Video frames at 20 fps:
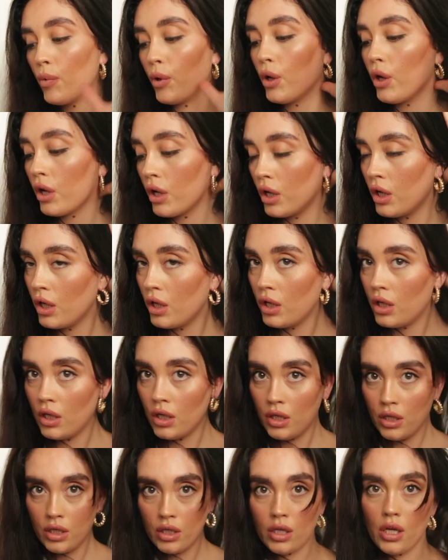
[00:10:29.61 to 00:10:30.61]
but
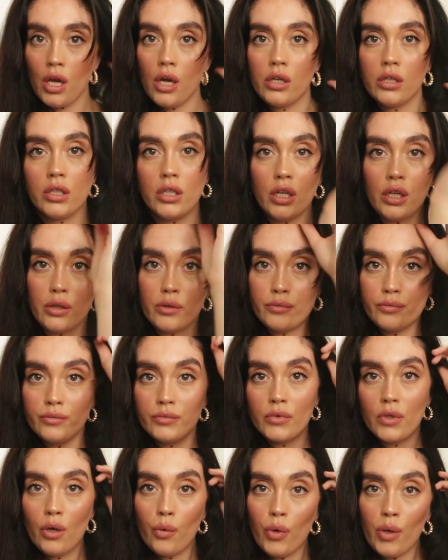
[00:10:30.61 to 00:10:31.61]
you know,
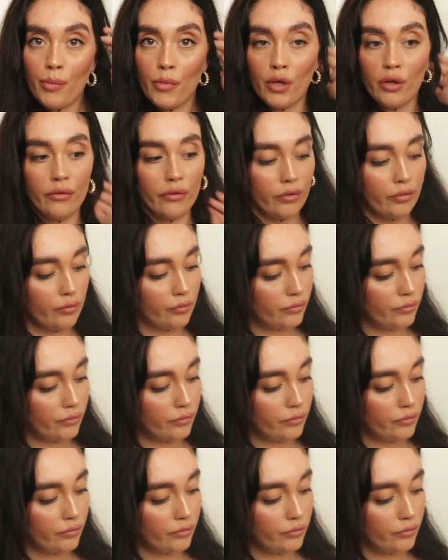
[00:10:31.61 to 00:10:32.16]
we move.